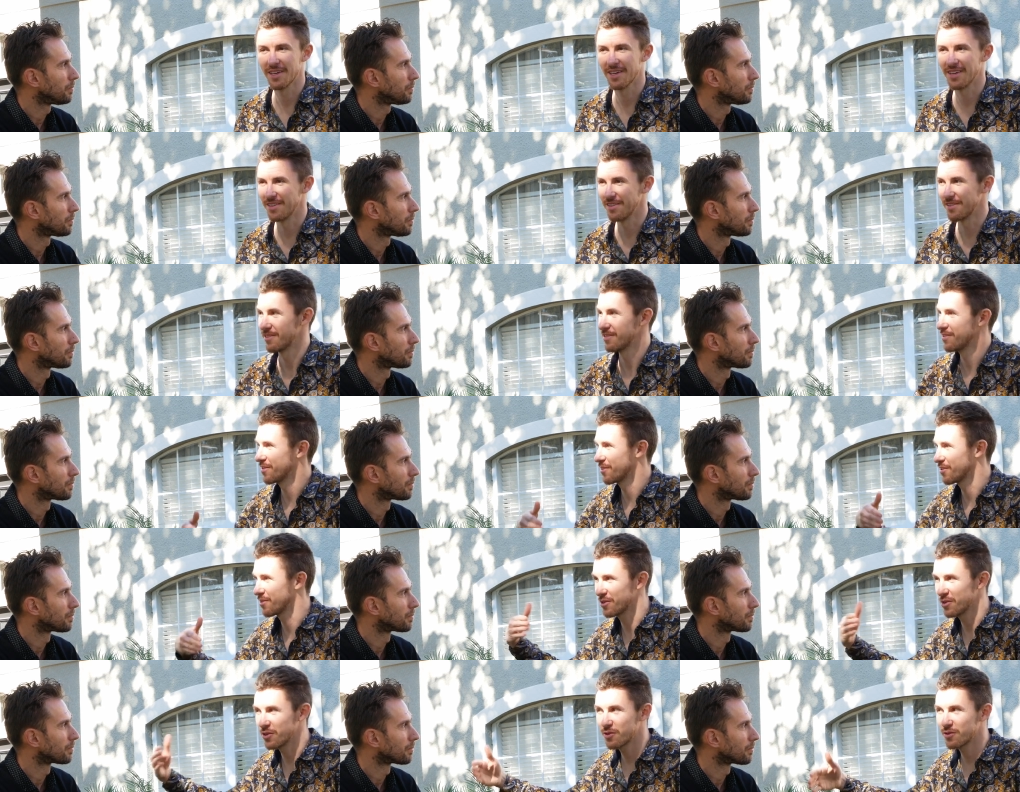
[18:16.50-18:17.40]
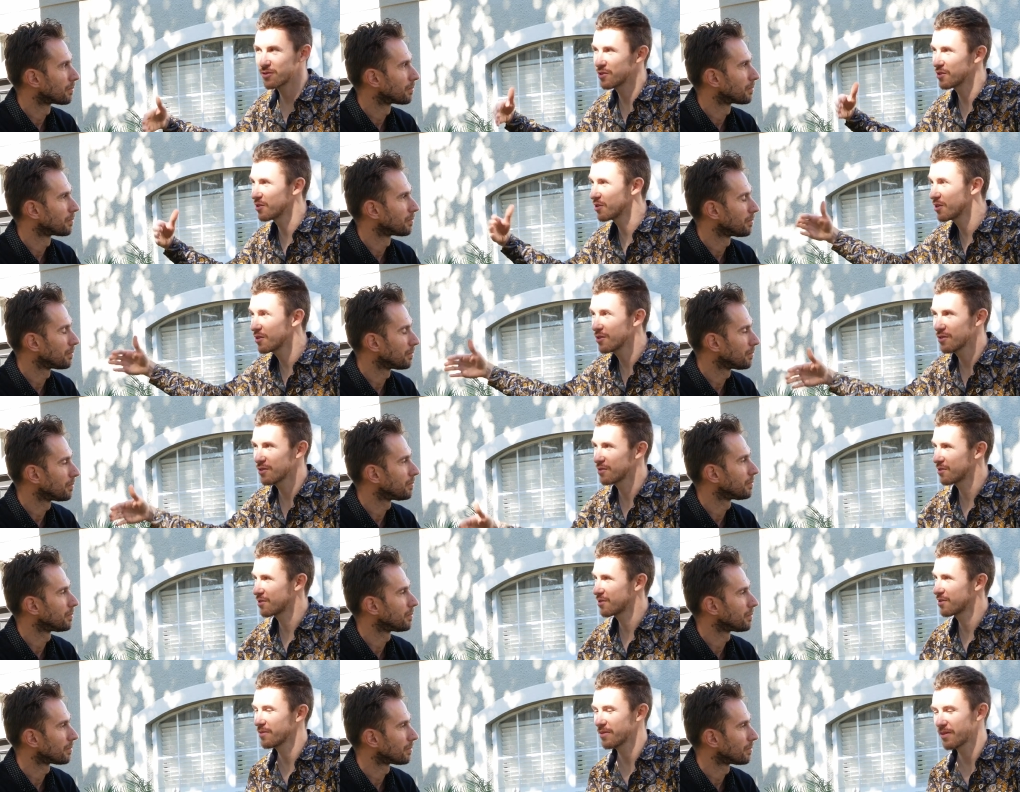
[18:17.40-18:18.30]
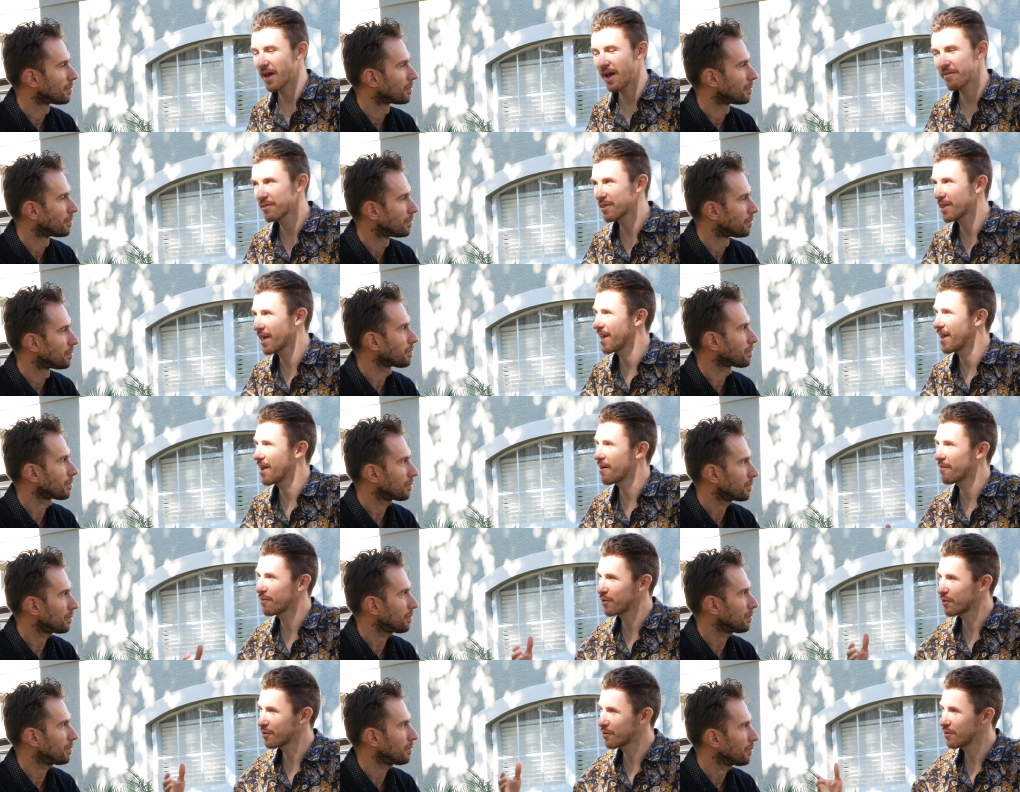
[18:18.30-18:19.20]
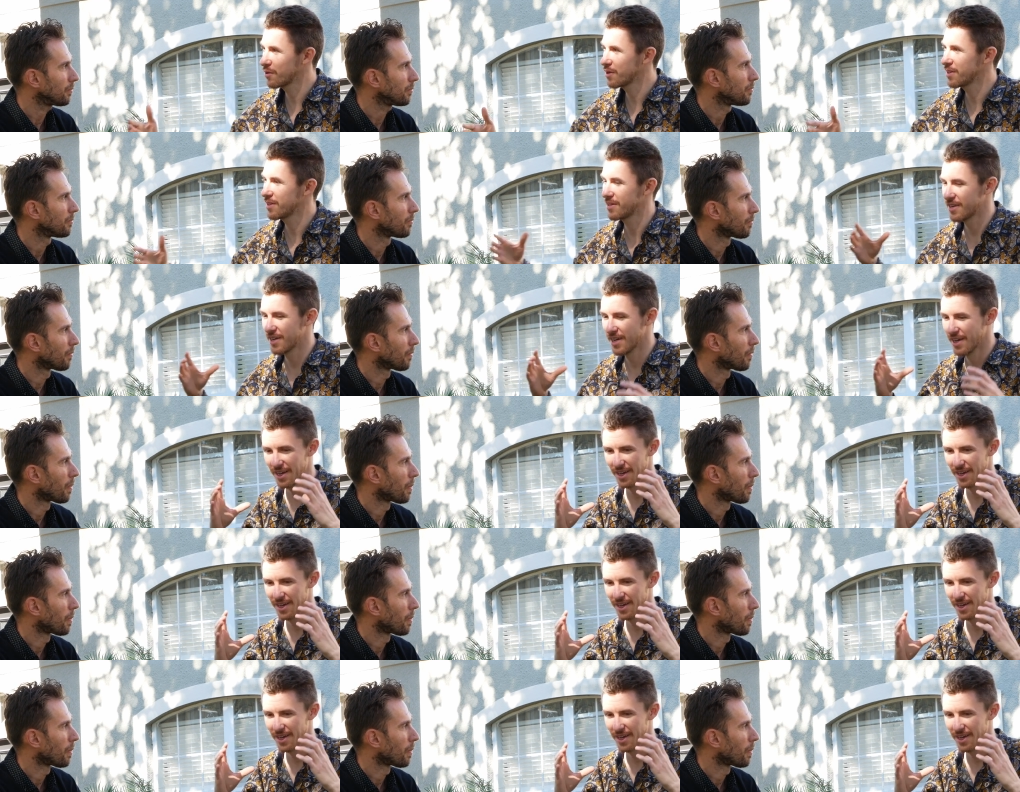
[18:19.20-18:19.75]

Speaker 1: and years and years having that evergreen